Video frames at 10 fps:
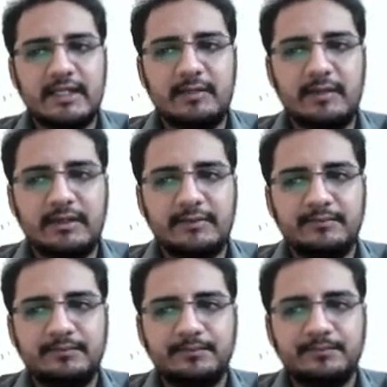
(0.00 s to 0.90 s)
Okay,
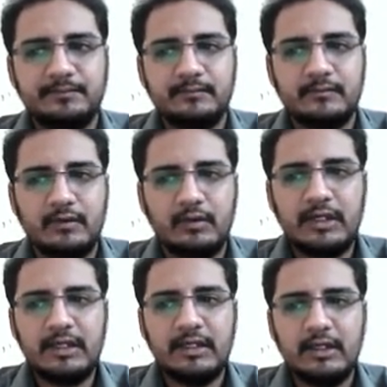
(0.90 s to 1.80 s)
suppose your
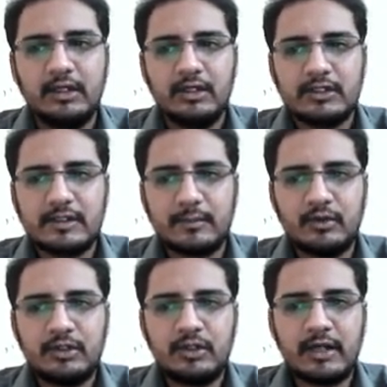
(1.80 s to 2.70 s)
last element was
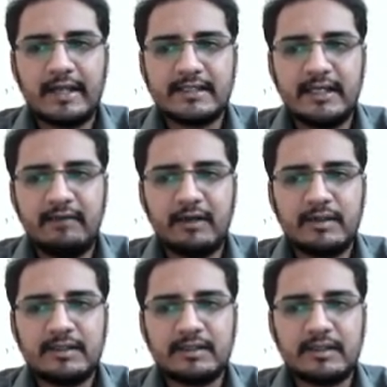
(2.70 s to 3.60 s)
A of R and this
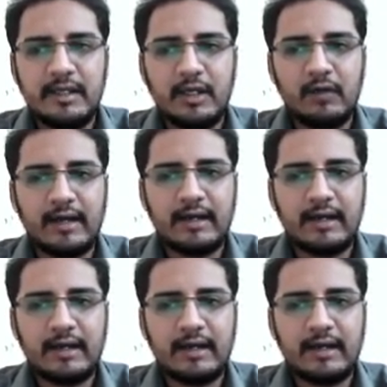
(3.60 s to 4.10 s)
was your I,